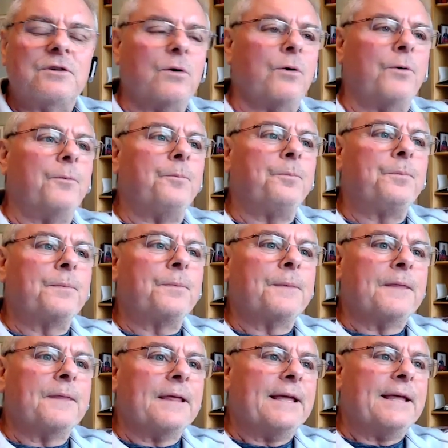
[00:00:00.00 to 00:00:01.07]
So
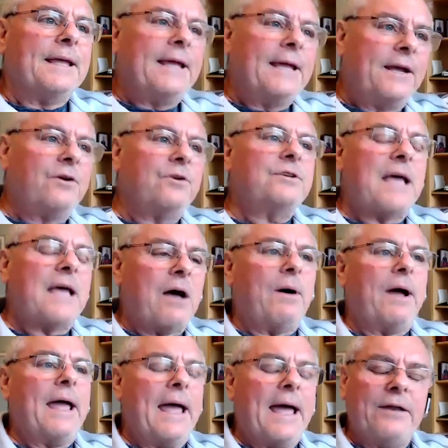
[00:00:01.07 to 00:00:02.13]
here's how
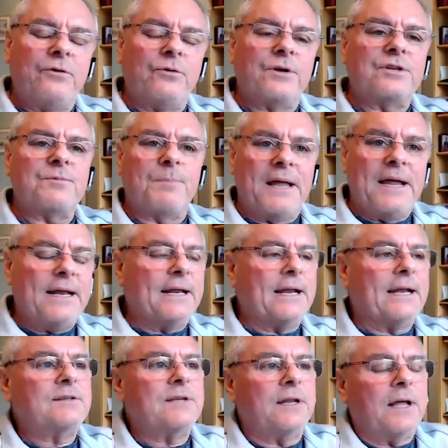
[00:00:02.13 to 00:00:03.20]
I had to explain it.
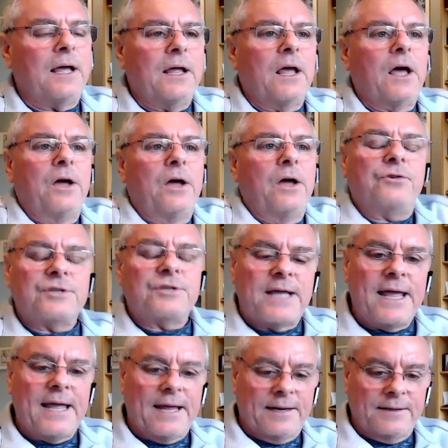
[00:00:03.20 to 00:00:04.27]
I said,
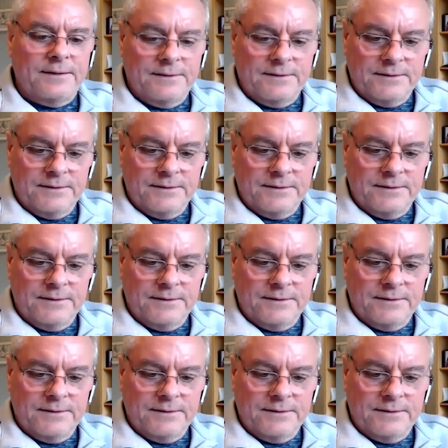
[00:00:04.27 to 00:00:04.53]
understand,